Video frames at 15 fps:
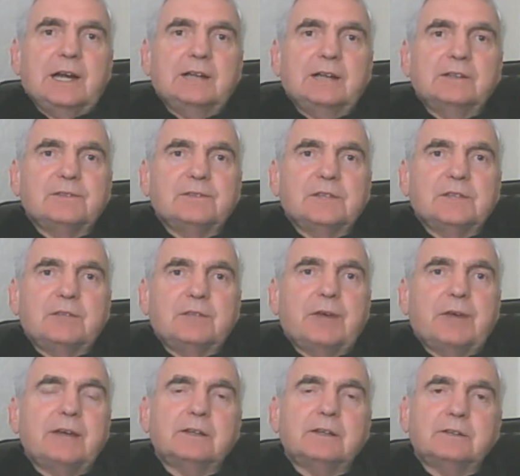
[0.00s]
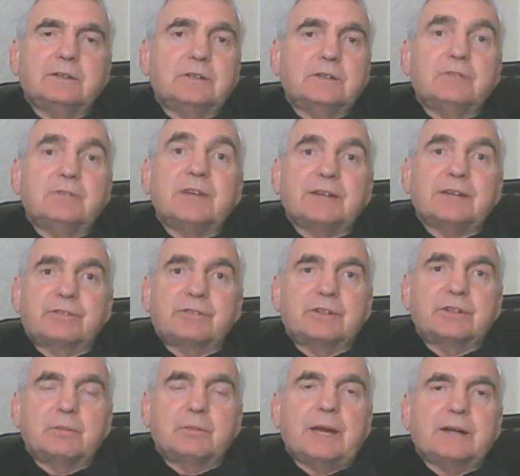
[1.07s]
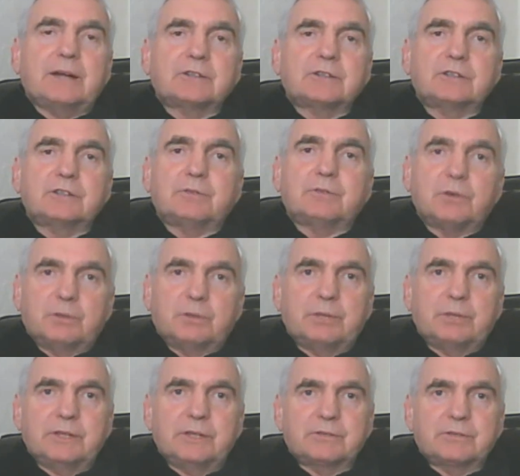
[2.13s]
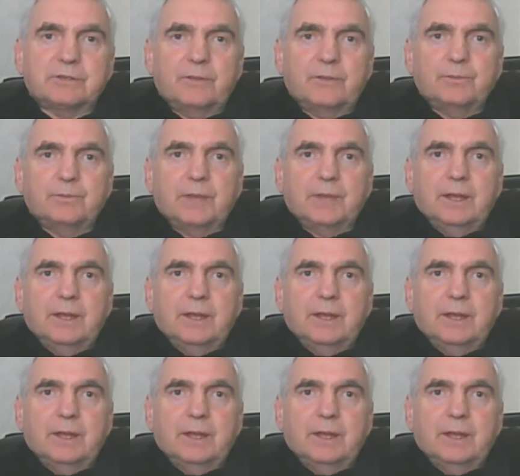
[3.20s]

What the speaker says: And if I even answered her back, she'd phone the police.